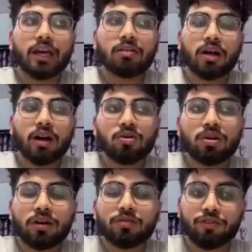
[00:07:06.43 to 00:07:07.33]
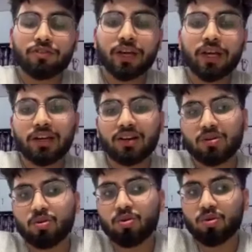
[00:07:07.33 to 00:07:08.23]
gave around 15
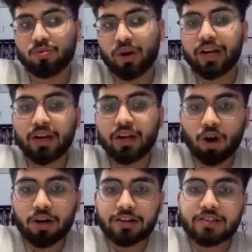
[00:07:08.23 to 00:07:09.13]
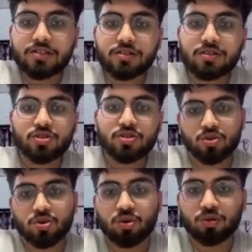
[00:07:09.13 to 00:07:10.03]
to 20 mock tests,
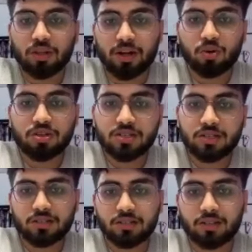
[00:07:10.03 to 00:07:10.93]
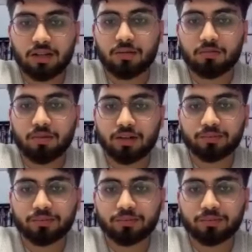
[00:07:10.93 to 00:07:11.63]
so that was the number.